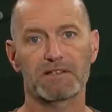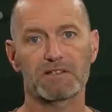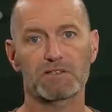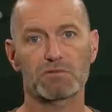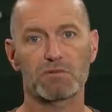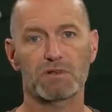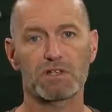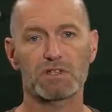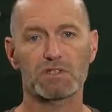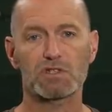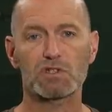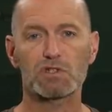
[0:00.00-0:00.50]
of
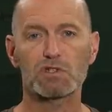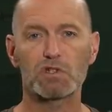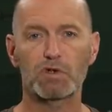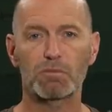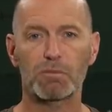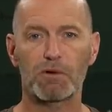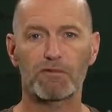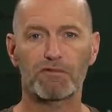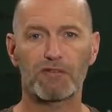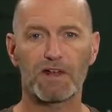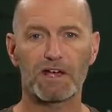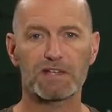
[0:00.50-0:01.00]
this one. It's
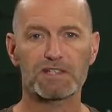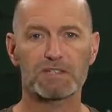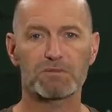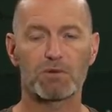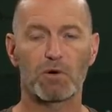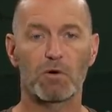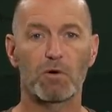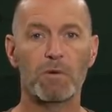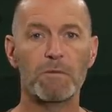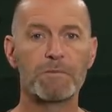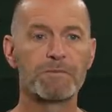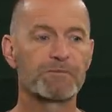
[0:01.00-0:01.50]
super
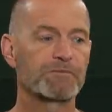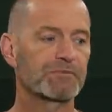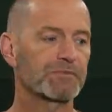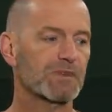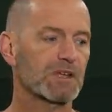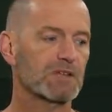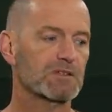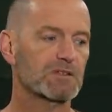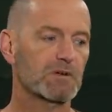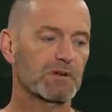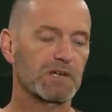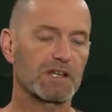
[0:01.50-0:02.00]
flexible,
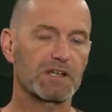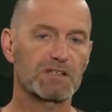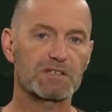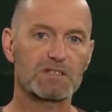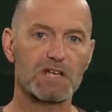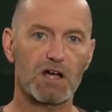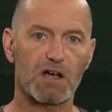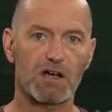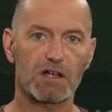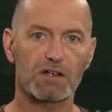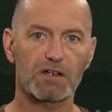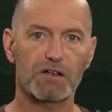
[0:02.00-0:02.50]
so we get a
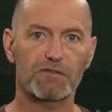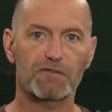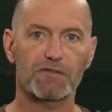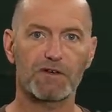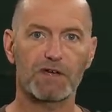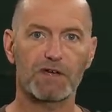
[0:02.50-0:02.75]
ton of